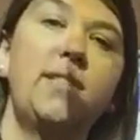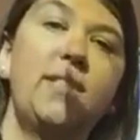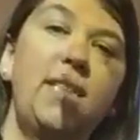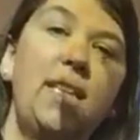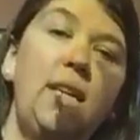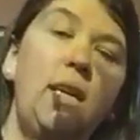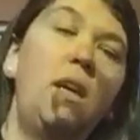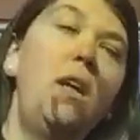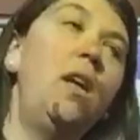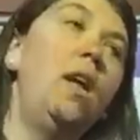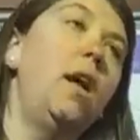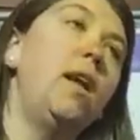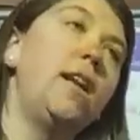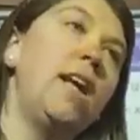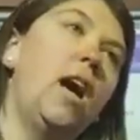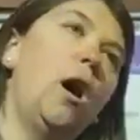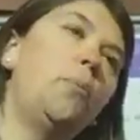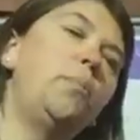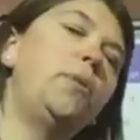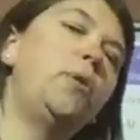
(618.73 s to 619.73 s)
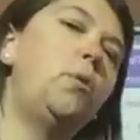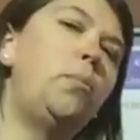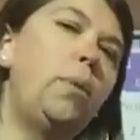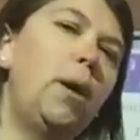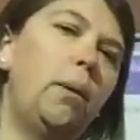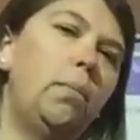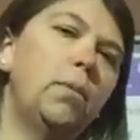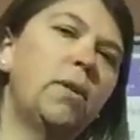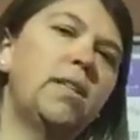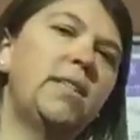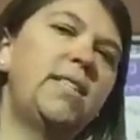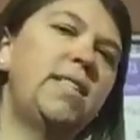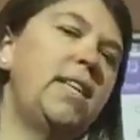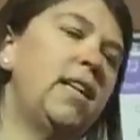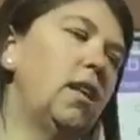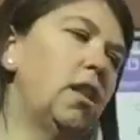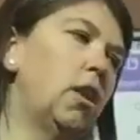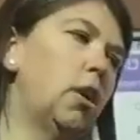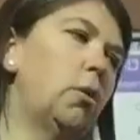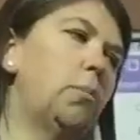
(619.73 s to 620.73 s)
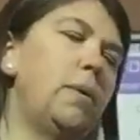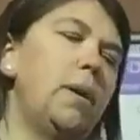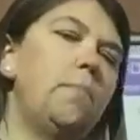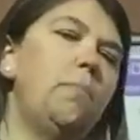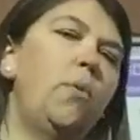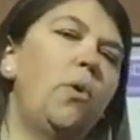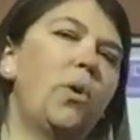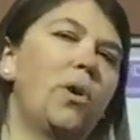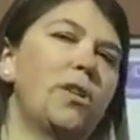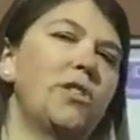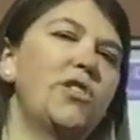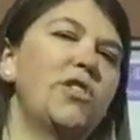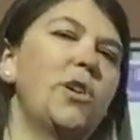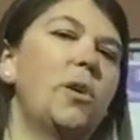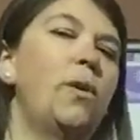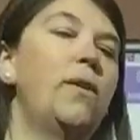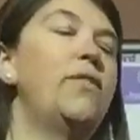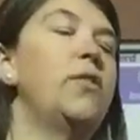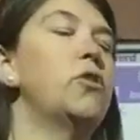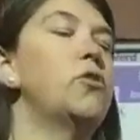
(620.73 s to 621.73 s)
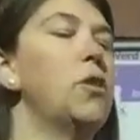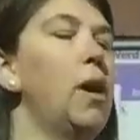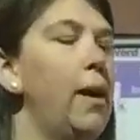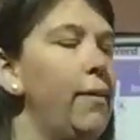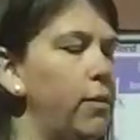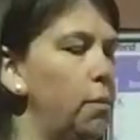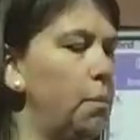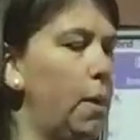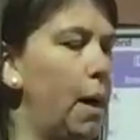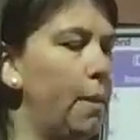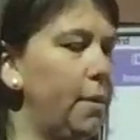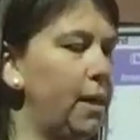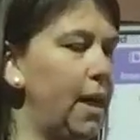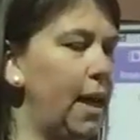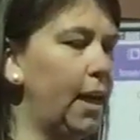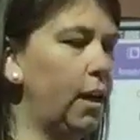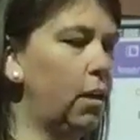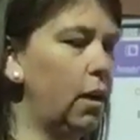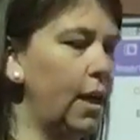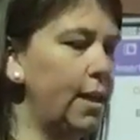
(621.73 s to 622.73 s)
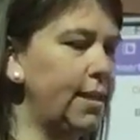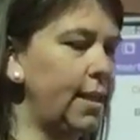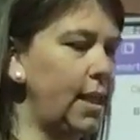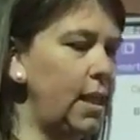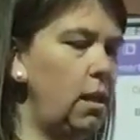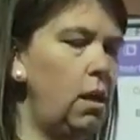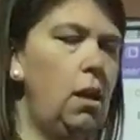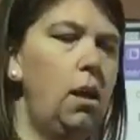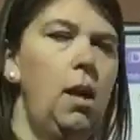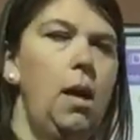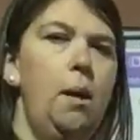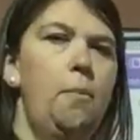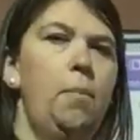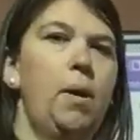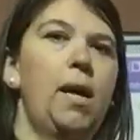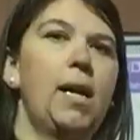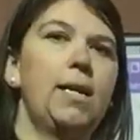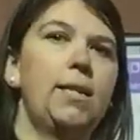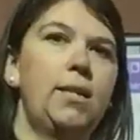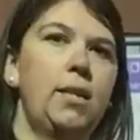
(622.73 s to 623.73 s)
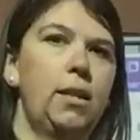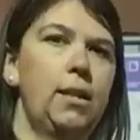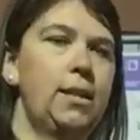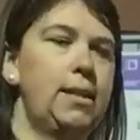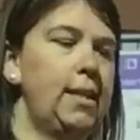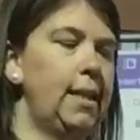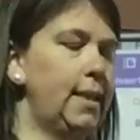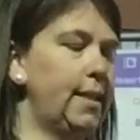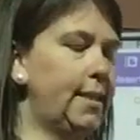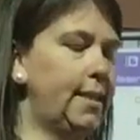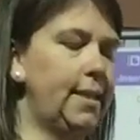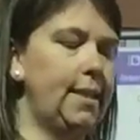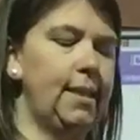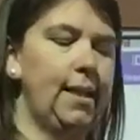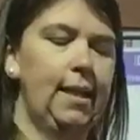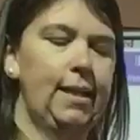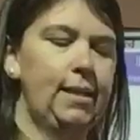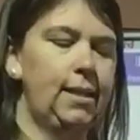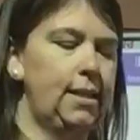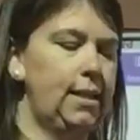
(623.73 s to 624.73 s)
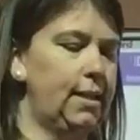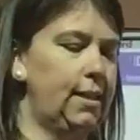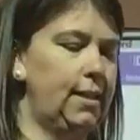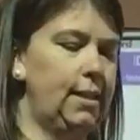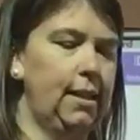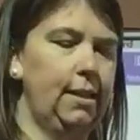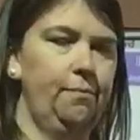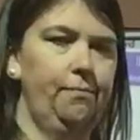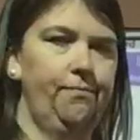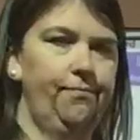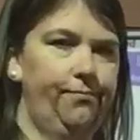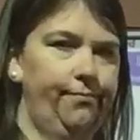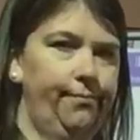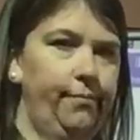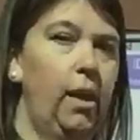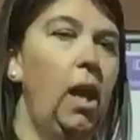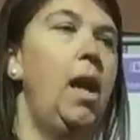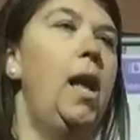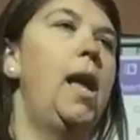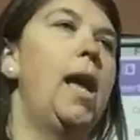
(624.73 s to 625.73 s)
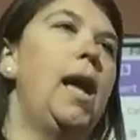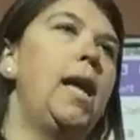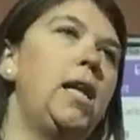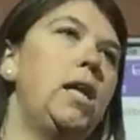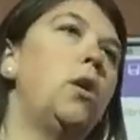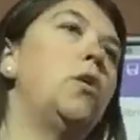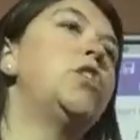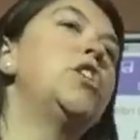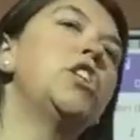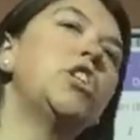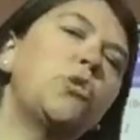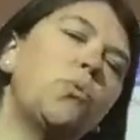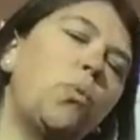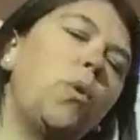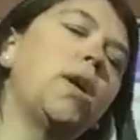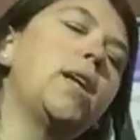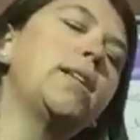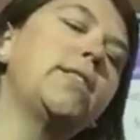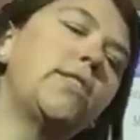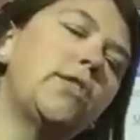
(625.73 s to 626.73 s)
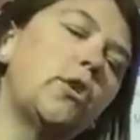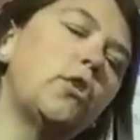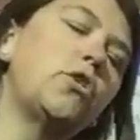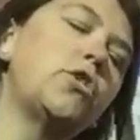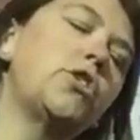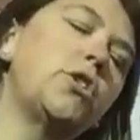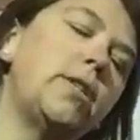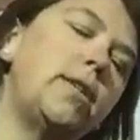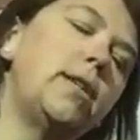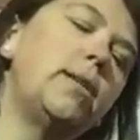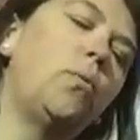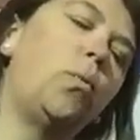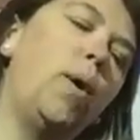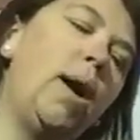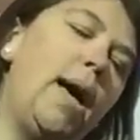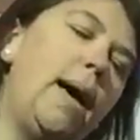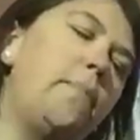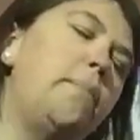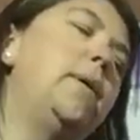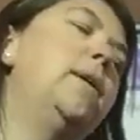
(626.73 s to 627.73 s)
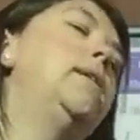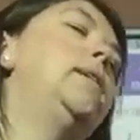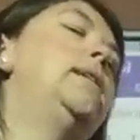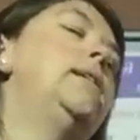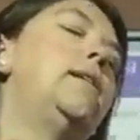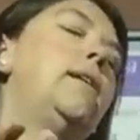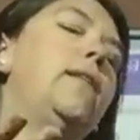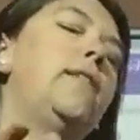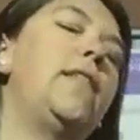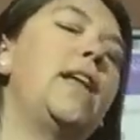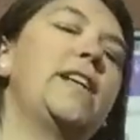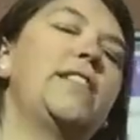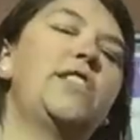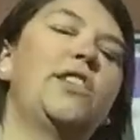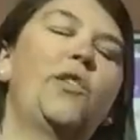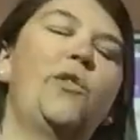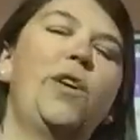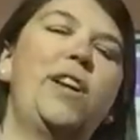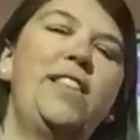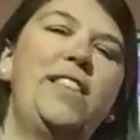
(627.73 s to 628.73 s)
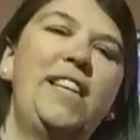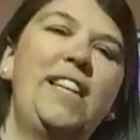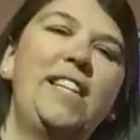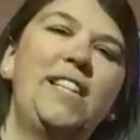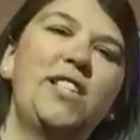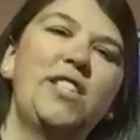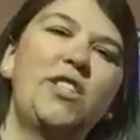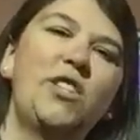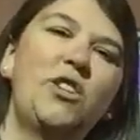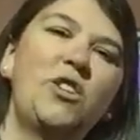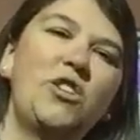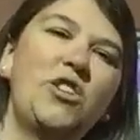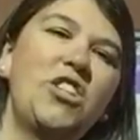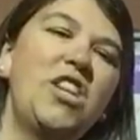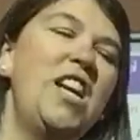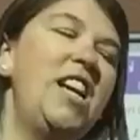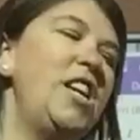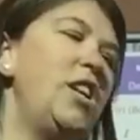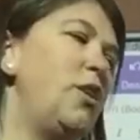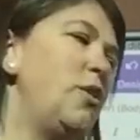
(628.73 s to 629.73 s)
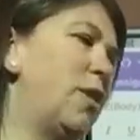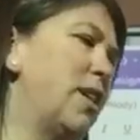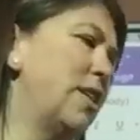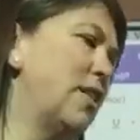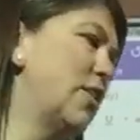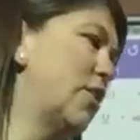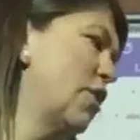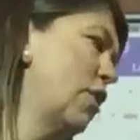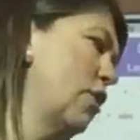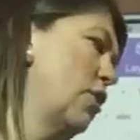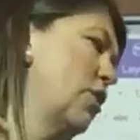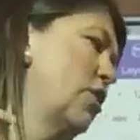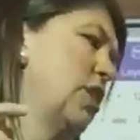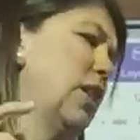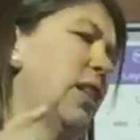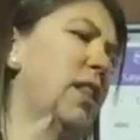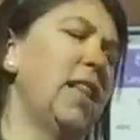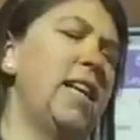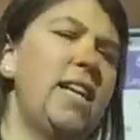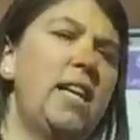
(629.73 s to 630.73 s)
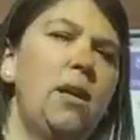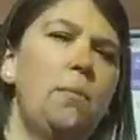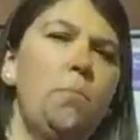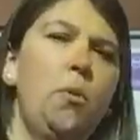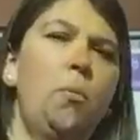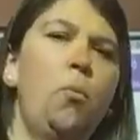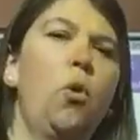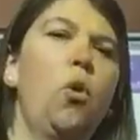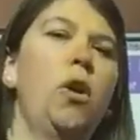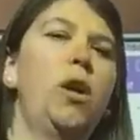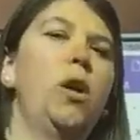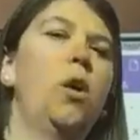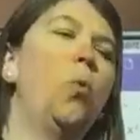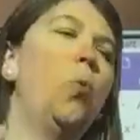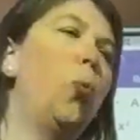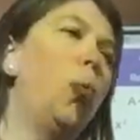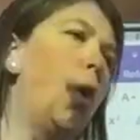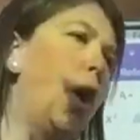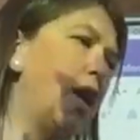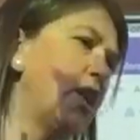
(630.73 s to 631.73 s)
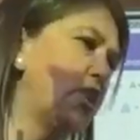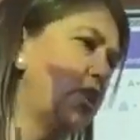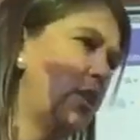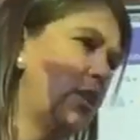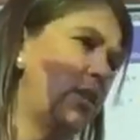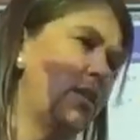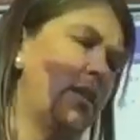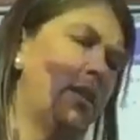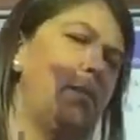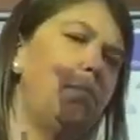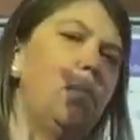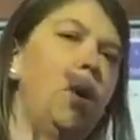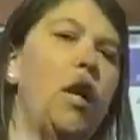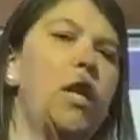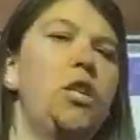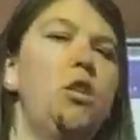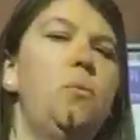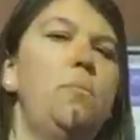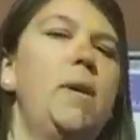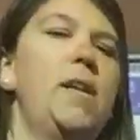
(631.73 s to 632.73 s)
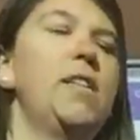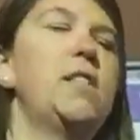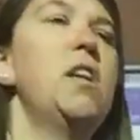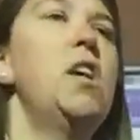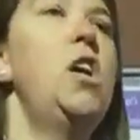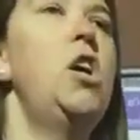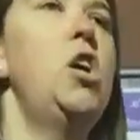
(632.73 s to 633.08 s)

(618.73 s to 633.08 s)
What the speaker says: see to help you to be able to see a little bit more. So if you're driving mom and dad crazy because you're just not just yet, and you just want to search the web, that's a great thing to search. You can search Lincoln Memorial, Washington Monument.